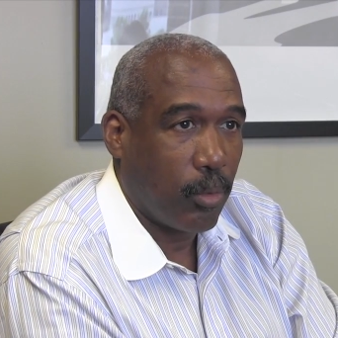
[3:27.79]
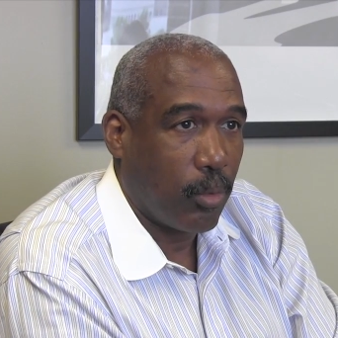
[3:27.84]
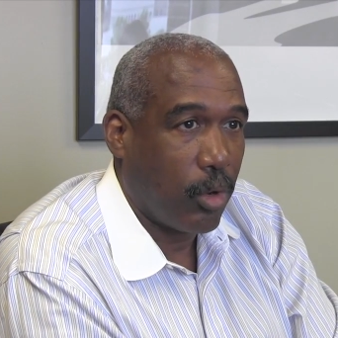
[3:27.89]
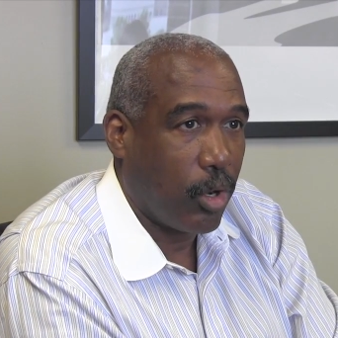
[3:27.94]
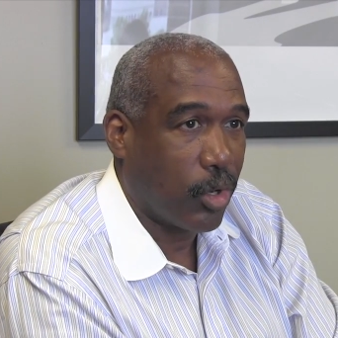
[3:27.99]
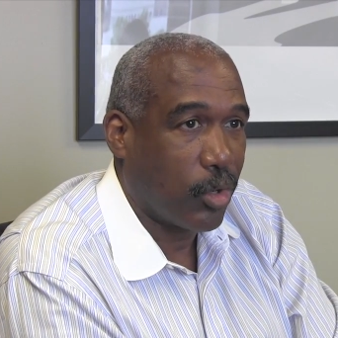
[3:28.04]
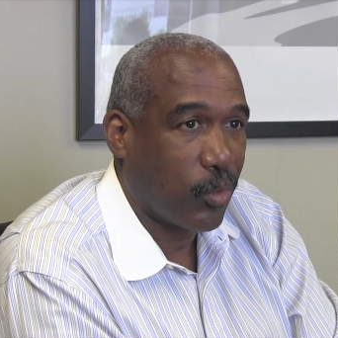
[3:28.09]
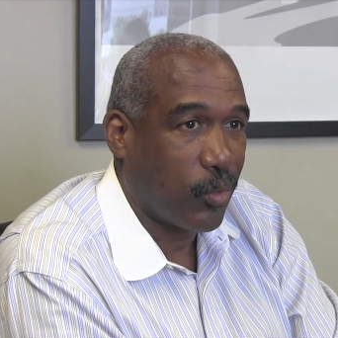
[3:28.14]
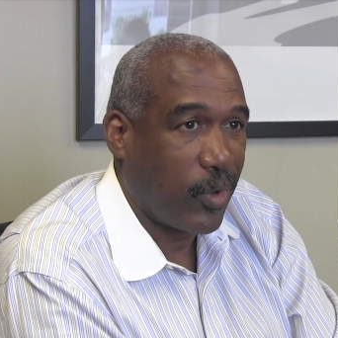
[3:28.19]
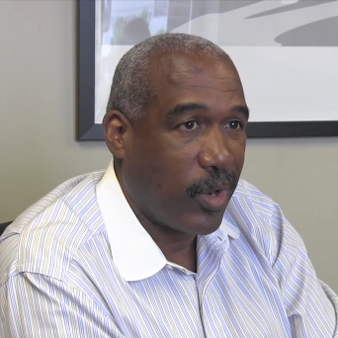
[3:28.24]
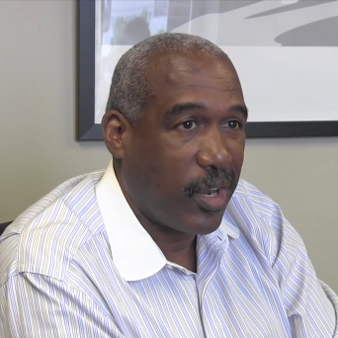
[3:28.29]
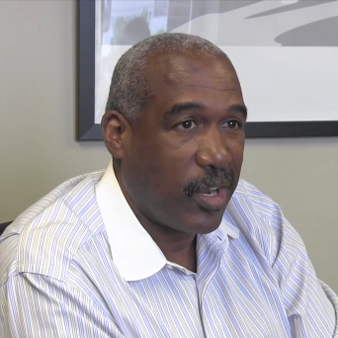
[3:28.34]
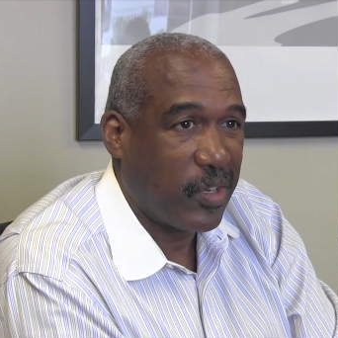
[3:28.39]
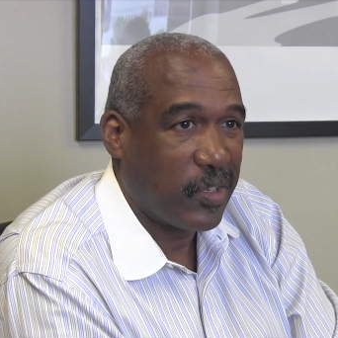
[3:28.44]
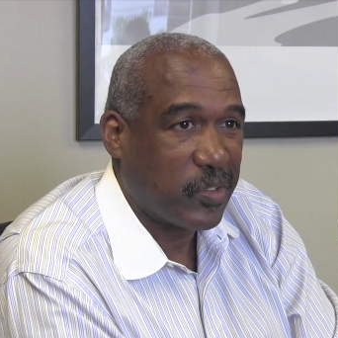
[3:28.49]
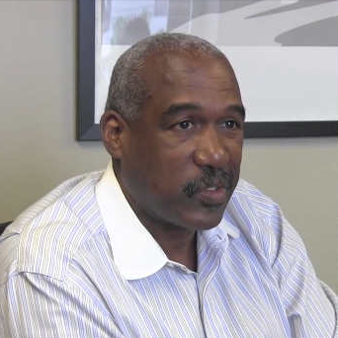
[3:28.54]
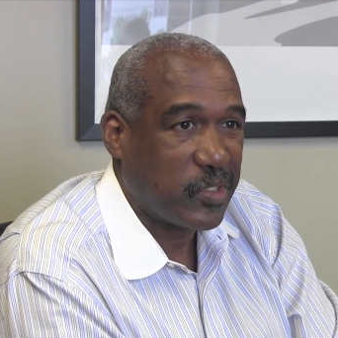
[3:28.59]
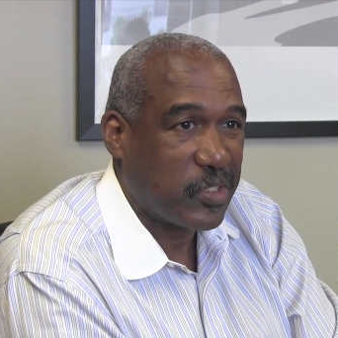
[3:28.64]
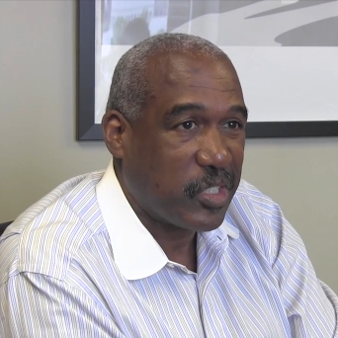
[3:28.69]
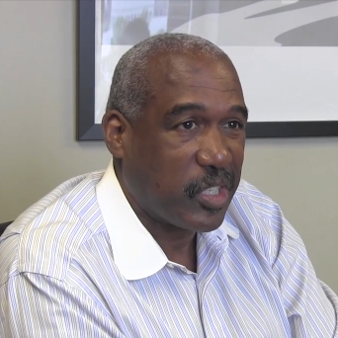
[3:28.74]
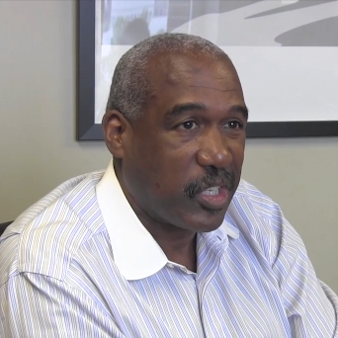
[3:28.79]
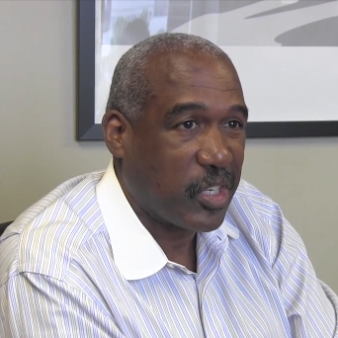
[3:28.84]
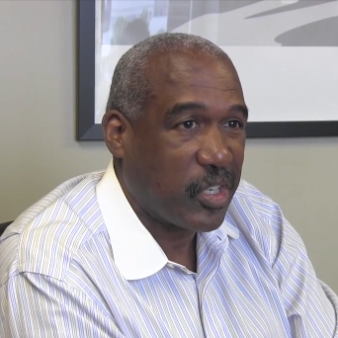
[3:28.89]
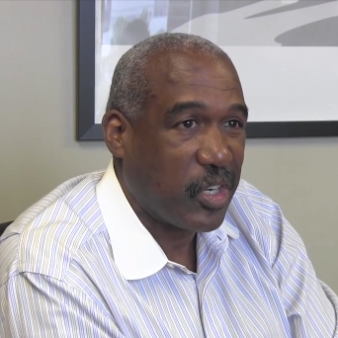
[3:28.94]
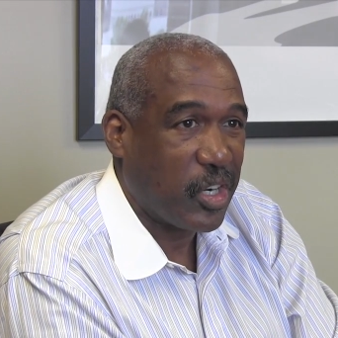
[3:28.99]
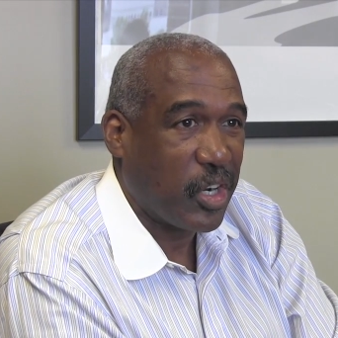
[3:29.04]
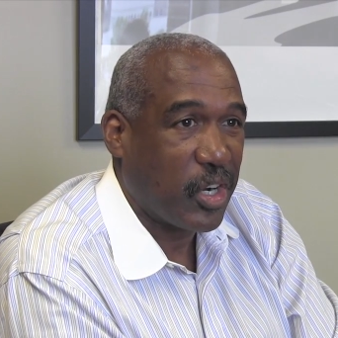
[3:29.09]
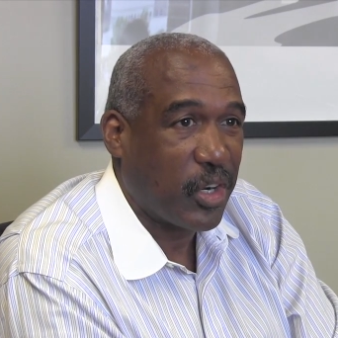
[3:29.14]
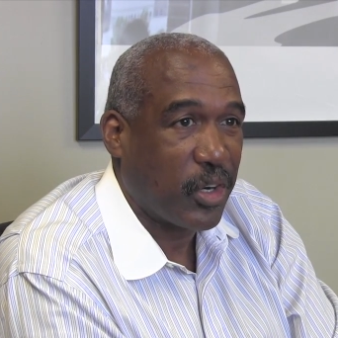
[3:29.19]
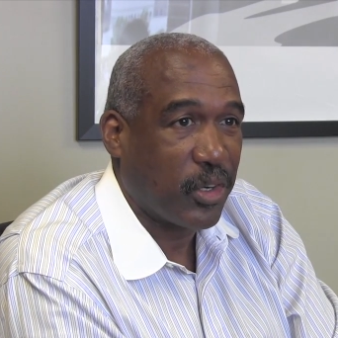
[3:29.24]
walk around, check
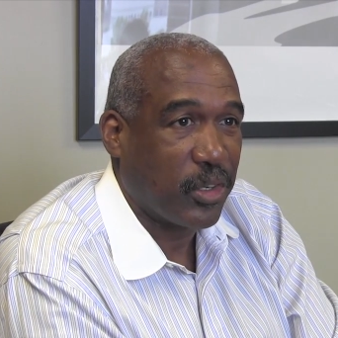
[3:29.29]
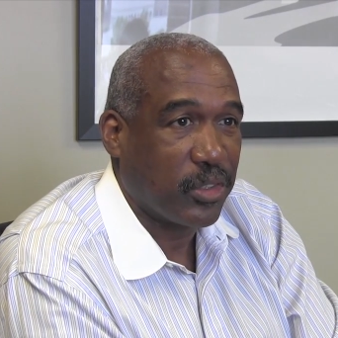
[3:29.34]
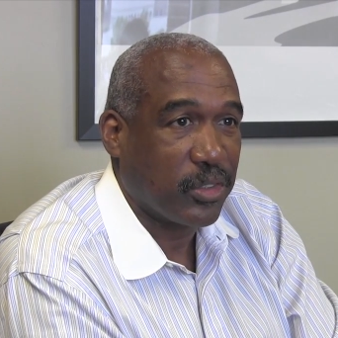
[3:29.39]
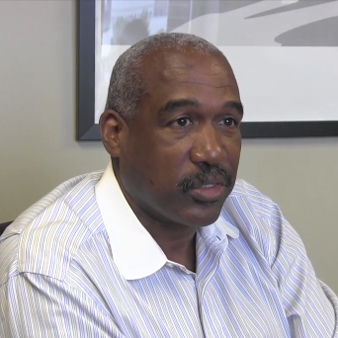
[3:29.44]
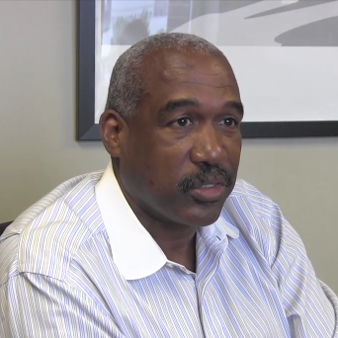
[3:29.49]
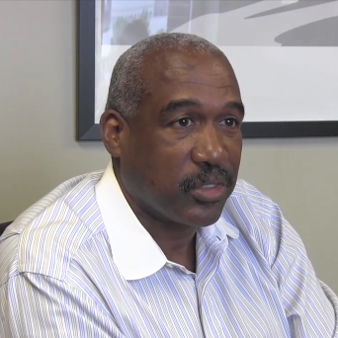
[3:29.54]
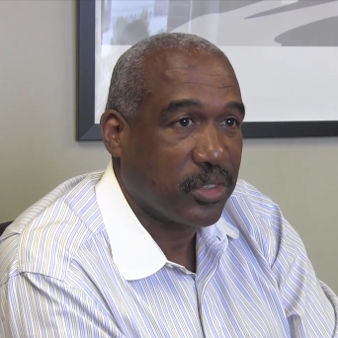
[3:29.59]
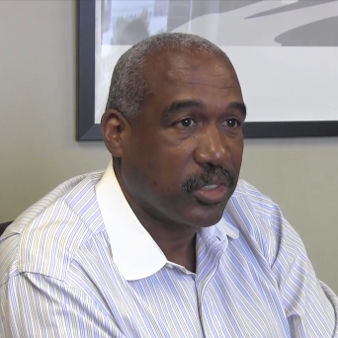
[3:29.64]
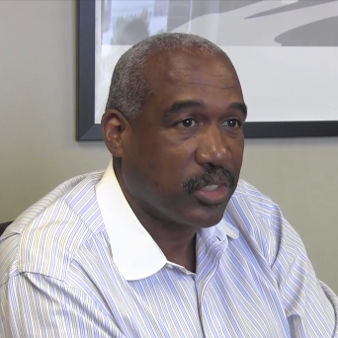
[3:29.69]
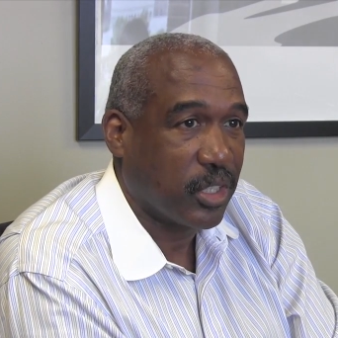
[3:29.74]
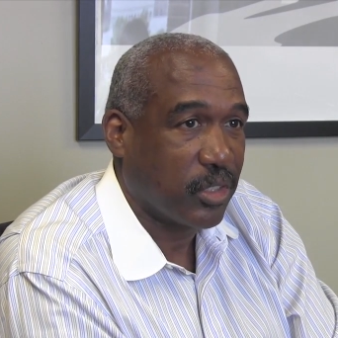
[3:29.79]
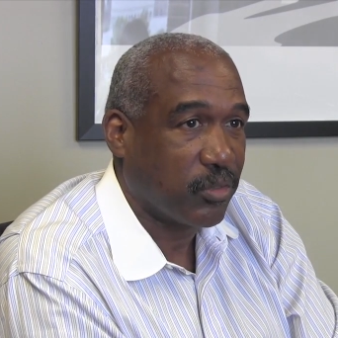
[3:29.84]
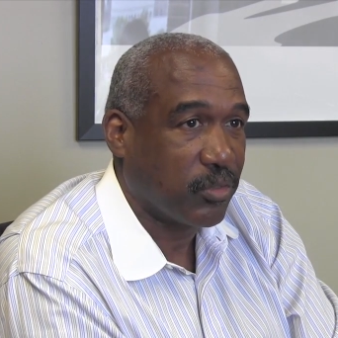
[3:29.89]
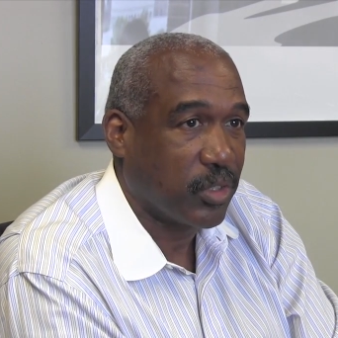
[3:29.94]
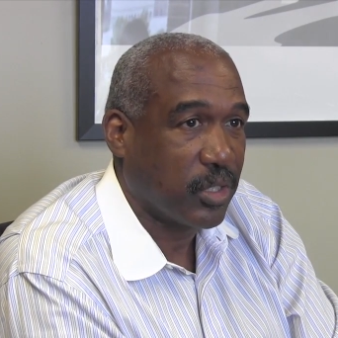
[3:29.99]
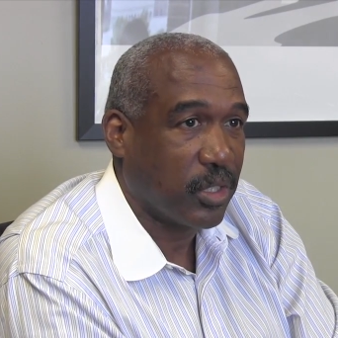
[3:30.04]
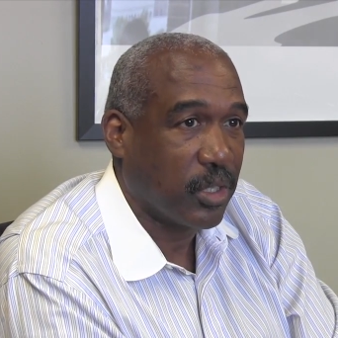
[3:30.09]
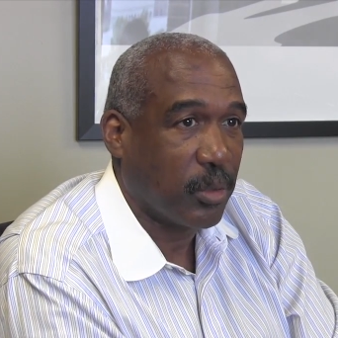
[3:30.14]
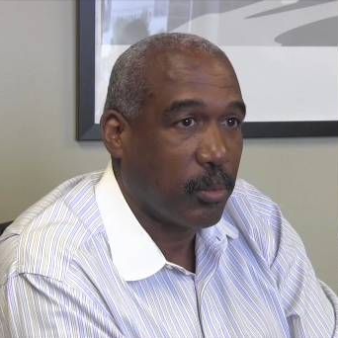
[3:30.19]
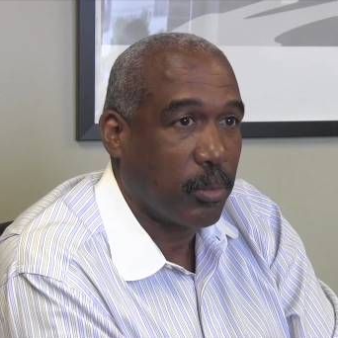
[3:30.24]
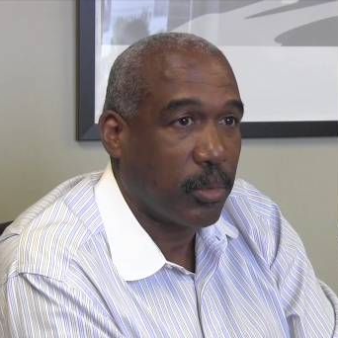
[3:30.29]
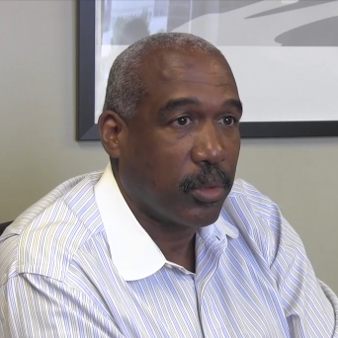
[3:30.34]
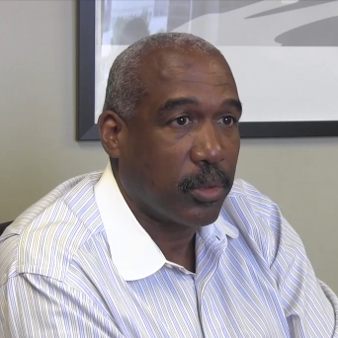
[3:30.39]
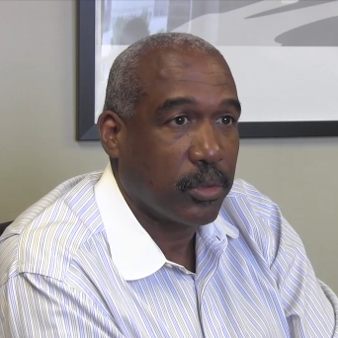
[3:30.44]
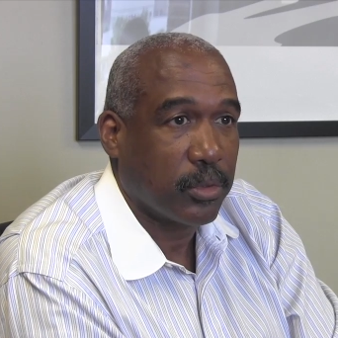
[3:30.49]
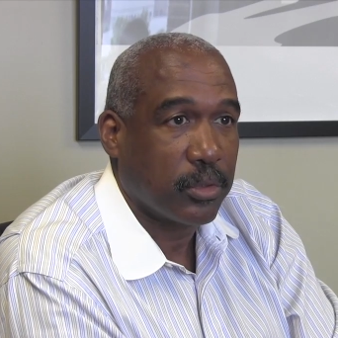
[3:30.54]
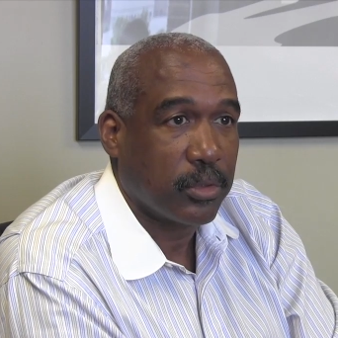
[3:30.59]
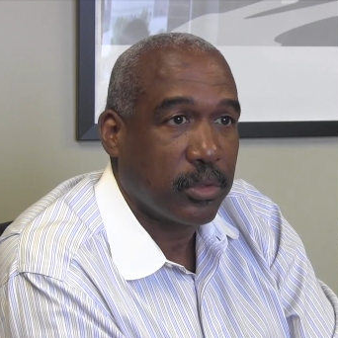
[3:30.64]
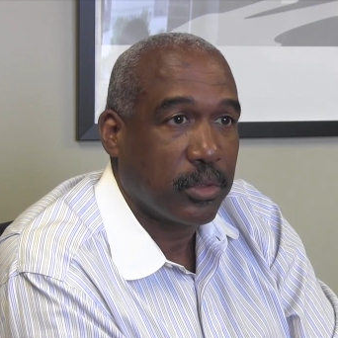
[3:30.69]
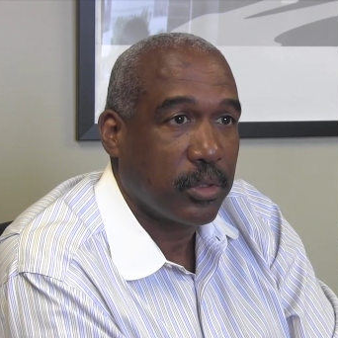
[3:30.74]
cars, check VIN
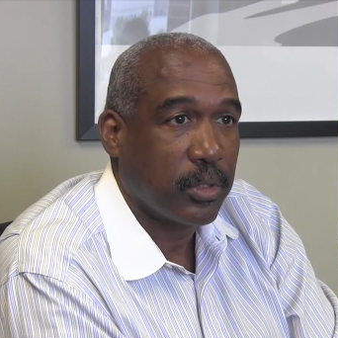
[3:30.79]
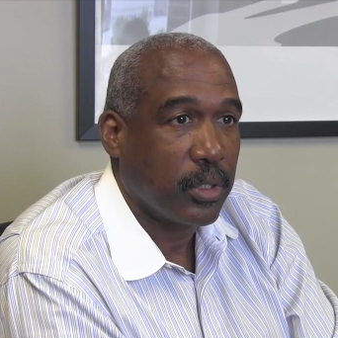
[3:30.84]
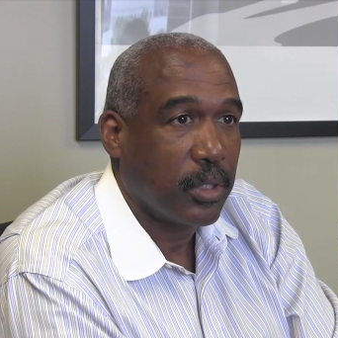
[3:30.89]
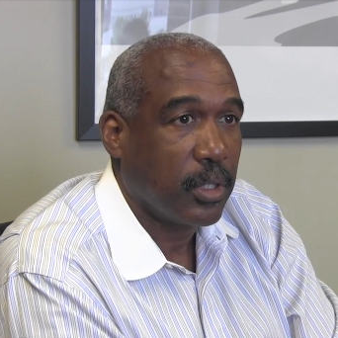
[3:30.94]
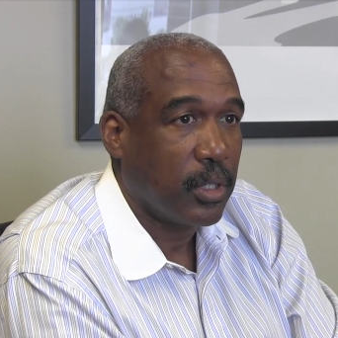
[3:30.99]
numbers,